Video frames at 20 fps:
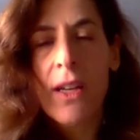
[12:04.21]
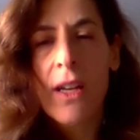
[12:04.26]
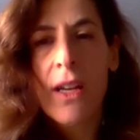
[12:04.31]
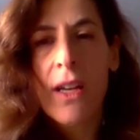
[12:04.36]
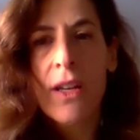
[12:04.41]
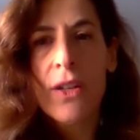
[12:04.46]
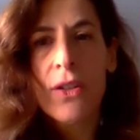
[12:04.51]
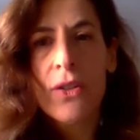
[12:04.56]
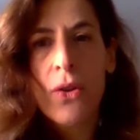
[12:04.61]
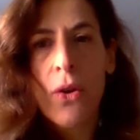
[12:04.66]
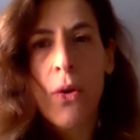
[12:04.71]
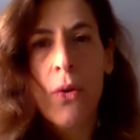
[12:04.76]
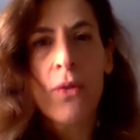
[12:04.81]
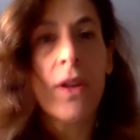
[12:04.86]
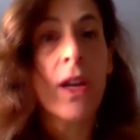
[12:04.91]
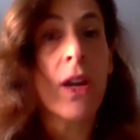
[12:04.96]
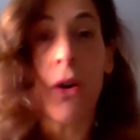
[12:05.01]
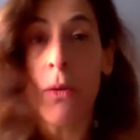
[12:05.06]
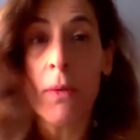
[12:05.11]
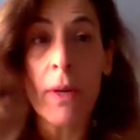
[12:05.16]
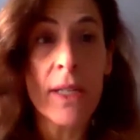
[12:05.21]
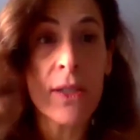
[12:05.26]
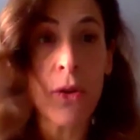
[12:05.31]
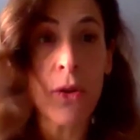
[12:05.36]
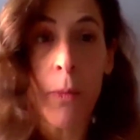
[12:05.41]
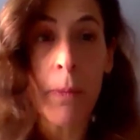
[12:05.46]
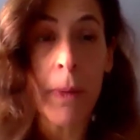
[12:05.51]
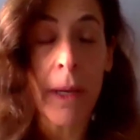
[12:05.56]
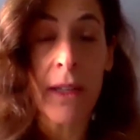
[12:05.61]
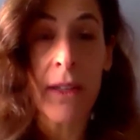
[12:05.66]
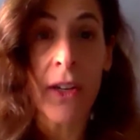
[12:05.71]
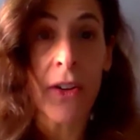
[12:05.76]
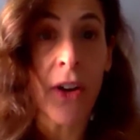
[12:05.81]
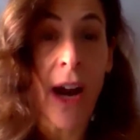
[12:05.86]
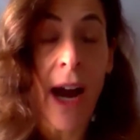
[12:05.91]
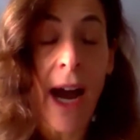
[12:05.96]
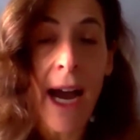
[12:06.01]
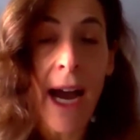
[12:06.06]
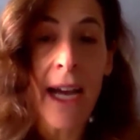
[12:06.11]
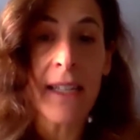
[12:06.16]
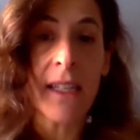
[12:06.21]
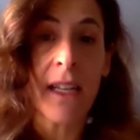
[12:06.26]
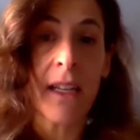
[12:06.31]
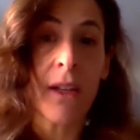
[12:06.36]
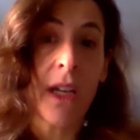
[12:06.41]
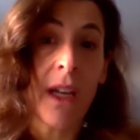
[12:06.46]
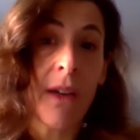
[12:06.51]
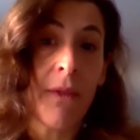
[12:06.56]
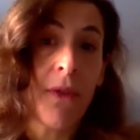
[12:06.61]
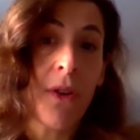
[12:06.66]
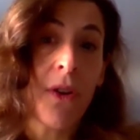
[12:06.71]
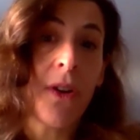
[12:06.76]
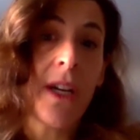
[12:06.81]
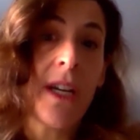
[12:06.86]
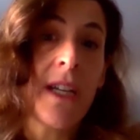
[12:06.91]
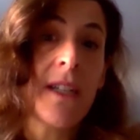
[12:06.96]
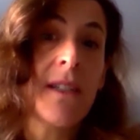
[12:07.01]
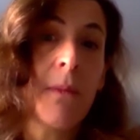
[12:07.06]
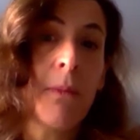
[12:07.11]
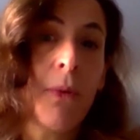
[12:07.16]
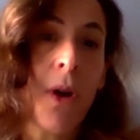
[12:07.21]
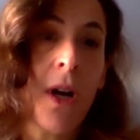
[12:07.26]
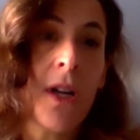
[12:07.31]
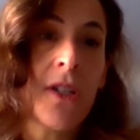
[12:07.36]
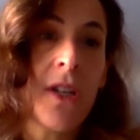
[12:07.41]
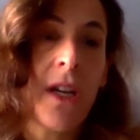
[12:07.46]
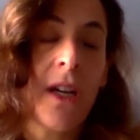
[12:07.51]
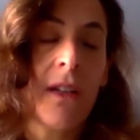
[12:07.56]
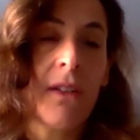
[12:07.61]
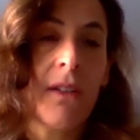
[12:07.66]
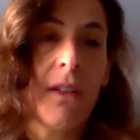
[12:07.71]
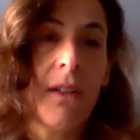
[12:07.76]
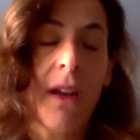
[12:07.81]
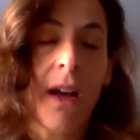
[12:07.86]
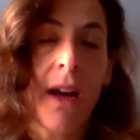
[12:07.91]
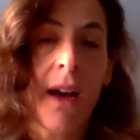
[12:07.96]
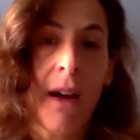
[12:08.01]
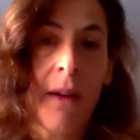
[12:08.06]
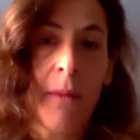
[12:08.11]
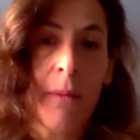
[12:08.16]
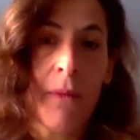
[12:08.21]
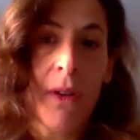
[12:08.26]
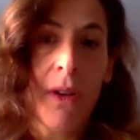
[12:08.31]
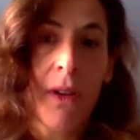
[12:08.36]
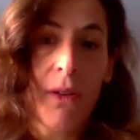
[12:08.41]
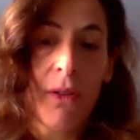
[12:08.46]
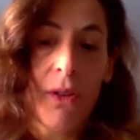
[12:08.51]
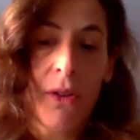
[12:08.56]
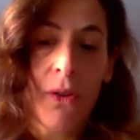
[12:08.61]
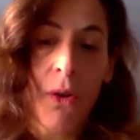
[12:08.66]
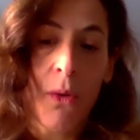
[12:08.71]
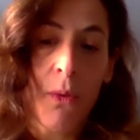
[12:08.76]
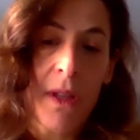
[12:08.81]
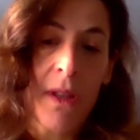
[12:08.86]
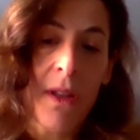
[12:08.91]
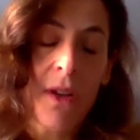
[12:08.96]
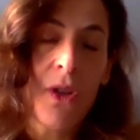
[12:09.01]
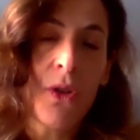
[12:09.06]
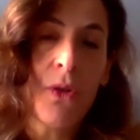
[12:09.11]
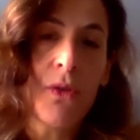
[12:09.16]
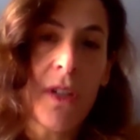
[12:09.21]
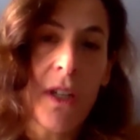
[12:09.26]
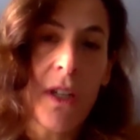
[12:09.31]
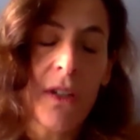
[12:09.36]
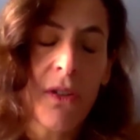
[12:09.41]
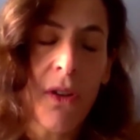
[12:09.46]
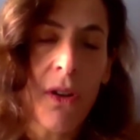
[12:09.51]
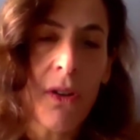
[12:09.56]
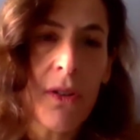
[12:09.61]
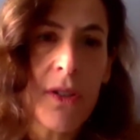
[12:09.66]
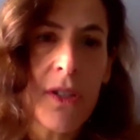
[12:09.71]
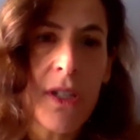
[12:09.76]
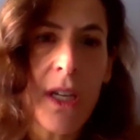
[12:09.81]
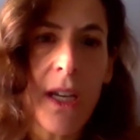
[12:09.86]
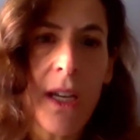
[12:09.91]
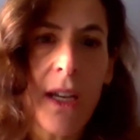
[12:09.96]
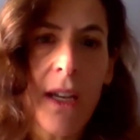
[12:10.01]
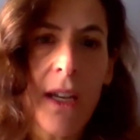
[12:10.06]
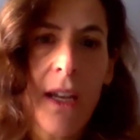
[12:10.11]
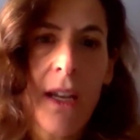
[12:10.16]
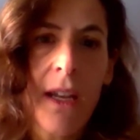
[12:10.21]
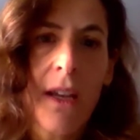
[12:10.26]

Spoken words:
So they always open their eyes, and if there is a project, with the new technology,